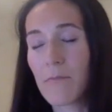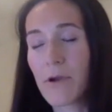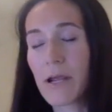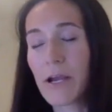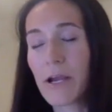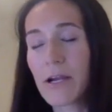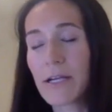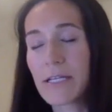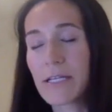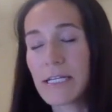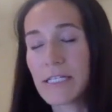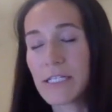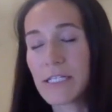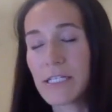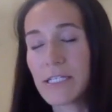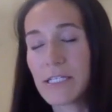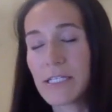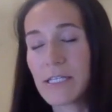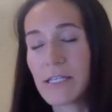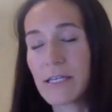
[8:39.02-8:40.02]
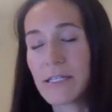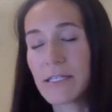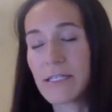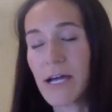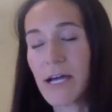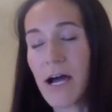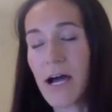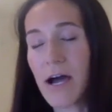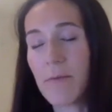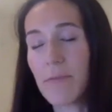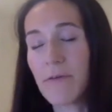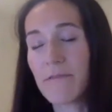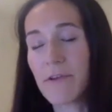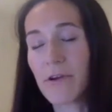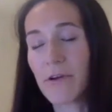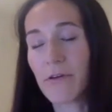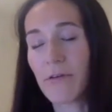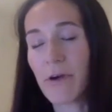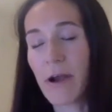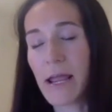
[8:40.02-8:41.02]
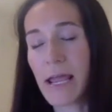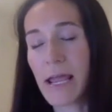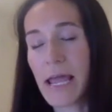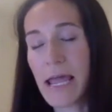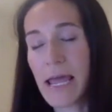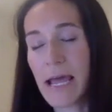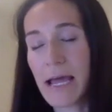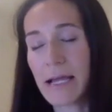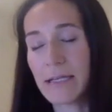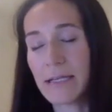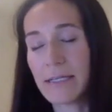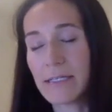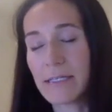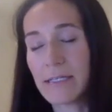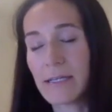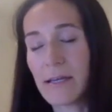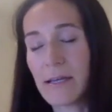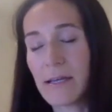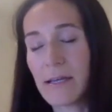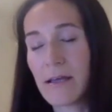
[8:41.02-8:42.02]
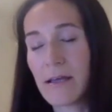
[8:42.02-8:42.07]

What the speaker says: Bring your attention to the top of your right hand